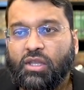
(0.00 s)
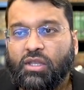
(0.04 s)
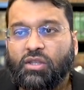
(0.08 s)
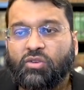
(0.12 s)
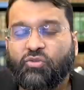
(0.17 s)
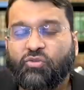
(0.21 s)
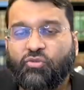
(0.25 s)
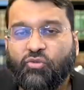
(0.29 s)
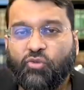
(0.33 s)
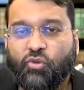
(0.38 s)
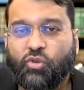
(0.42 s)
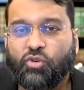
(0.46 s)

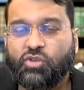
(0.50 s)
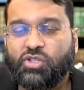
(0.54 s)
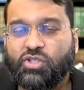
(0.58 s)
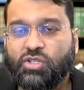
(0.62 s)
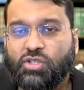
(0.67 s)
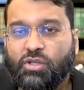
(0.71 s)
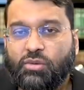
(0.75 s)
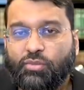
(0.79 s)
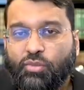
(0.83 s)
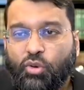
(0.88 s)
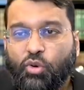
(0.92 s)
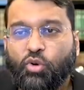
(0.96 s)
The
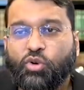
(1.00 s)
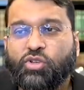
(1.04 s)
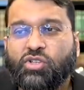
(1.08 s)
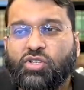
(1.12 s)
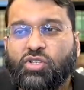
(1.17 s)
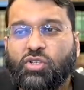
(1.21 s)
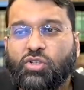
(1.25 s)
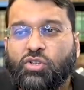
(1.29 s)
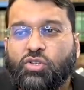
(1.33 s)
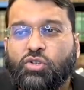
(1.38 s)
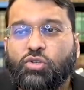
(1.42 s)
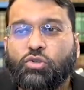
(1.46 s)
first
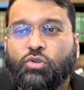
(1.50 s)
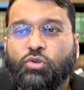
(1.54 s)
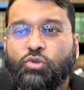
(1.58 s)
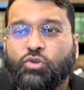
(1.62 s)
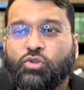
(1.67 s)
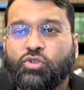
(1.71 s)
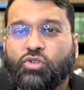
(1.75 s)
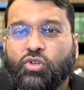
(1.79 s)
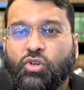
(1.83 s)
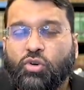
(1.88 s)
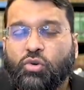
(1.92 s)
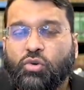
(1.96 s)
person to do
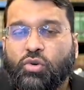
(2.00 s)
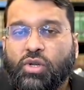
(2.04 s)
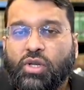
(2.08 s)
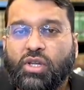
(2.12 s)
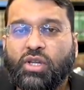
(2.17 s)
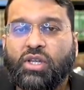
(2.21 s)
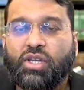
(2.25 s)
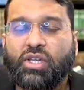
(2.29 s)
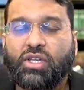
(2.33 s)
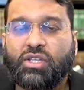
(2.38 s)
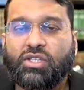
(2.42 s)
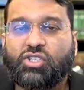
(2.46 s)
so
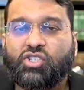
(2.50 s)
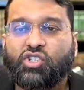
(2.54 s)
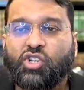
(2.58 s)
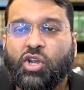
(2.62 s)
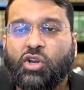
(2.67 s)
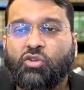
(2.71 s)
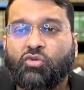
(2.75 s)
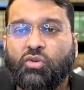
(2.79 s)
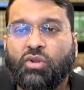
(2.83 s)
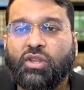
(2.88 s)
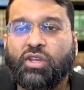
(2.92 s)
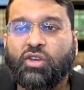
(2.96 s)
is
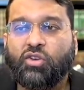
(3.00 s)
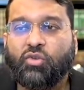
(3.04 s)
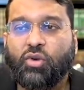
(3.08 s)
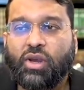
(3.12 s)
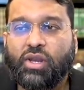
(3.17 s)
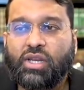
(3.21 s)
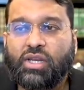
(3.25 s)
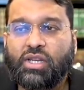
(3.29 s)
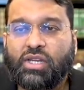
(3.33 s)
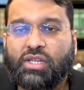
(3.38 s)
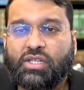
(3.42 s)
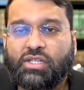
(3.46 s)
generally
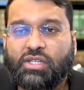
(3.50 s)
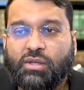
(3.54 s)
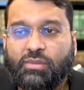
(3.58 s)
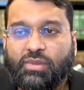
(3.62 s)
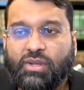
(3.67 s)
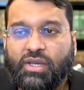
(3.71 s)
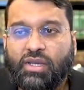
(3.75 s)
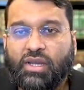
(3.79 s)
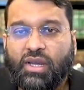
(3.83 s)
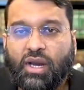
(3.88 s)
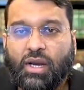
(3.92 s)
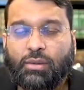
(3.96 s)
credited to
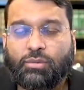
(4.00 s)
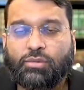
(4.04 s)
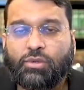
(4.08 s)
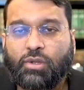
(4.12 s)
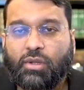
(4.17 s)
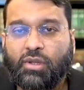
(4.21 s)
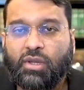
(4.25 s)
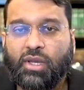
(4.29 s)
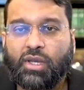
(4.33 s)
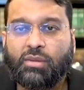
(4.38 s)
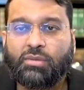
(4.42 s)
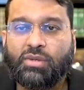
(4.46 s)
be
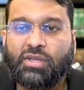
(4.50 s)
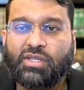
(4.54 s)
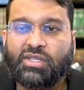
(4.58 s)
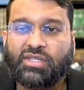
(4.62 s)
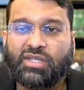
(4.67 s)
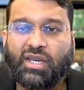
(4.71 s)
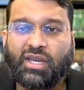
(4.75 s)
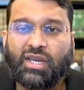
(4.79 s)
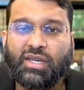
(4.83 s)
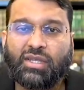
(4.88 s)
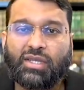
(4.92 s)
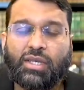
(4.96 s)
Abdullah ibn
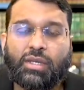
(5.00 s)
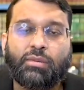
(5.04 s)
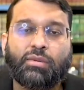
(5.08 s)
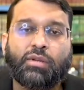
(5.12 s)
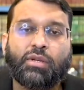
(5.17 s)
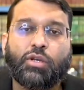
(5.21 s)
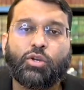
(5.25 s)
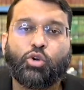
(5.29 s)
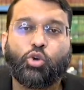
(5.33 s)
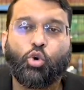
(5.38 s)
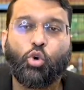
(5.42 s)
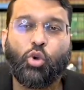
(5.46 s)
Sa'id
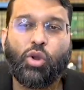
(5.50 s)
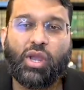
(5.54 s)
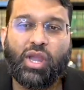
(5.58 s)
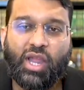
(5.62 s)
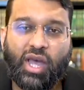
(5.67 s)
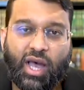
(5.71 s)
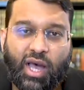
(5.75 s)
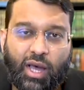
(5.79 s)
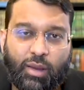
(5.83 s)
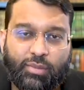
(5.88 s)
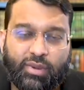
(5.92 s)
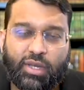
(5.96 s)
ibn
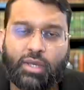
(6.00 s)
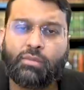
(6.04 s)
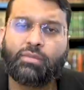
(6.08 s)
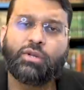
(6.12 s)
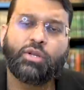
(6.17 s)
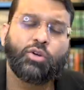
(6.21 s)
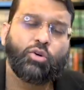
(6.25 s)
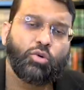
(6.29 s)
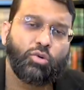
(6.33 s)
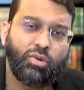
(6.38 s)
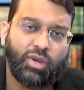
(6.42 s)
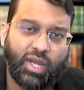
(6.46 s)
Kullab.
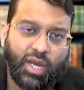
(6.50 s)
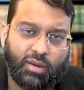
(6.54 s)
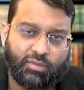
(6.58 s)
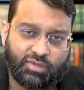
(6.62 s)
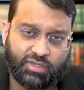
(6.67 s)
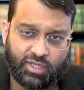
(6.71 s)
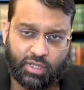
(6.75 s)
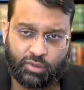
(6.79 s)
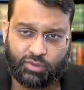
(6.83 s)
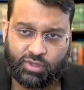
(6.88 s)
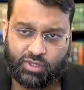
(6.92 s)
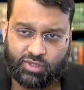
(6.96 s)
Ibn Kullab
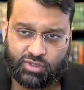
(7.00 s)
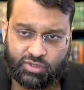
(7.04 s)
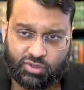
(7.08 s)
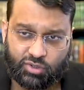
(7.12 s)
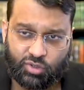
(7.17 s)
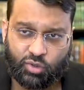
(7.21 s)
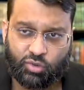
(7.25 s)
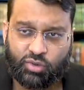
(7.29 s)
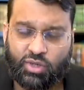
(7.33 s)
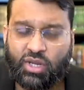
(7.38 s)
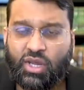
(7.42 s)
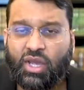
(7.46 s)
is how he is
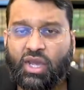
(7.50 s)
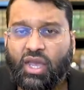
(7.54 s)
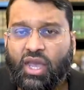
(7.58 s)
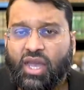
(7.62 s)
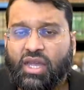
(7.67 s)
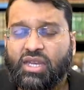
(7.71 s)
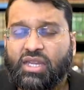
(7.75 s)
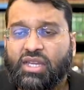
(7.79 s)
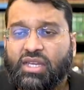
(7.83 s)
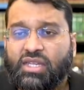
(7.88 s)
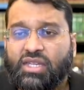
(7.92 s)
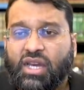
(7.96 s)
known,
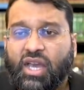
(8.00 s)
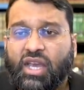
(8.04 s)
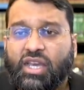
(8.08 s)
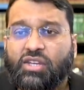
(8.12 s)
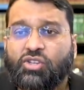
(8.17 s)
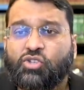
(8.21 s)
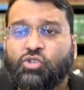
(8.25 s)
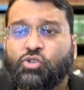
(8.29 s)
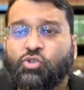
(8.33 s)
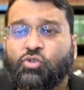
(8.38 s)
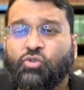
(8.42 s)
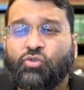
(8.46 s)
and he
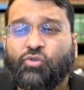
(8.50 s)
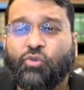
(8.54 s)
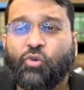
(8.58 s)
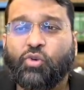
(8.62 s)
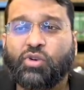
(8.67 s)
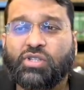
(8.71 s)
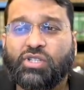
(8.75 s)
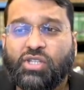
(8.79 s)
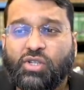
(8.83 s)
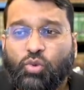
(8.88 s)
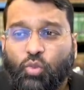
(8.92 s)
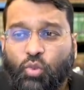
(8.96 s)
died two
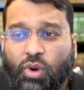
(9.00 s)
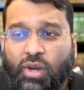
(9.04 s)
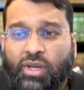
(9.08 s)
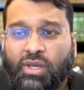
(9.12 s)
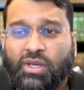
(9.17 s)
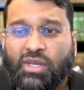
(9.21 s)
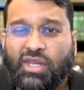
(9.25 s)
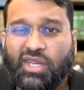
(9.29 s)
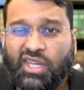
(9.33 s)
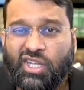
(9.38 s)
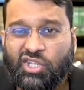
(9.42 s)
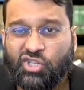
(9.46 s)

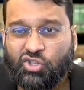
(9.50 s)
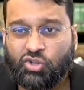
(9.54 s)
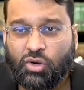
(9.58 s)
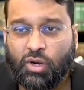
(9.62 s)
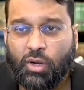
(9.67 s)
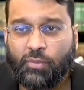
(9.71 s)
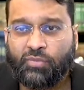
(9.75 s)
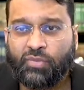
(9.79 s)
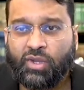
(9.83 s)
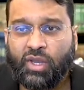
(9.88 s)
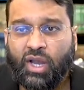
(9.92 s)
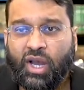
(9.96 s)
forty-one
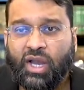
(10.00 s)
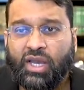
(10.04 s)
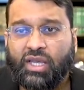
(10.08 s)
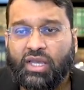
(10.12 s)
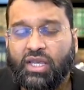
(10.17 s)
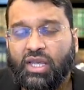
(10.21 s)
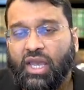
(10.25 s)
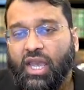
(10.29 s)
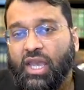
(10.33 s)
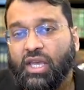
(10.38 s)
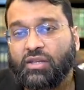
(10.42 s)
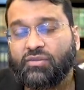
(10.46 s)
Hijrah, that
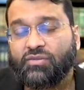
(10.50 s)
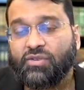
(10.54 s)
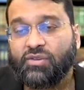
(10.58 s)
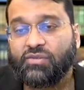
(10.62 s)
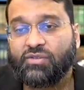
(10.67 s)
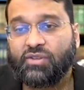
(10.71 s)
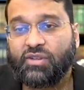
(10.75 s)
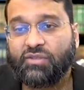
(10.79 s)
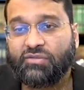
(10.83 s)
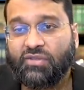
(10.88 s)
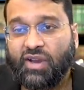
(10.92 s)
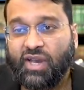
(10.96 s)
is eight
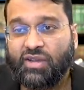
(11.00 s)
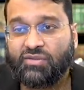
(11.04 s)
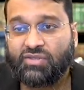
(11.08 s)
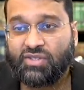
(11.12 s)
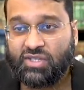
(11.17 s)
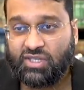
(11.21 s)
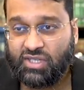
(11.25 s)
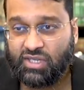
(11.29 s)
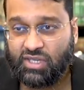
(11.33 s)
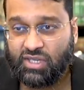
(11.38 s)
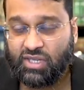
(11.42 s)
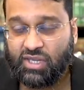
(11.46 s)
fifty-five
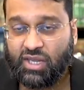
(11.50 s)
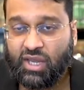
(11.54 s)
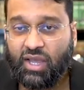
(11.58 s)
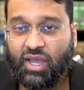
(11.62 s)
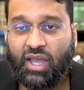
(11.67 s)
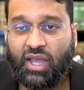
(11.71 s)
C E.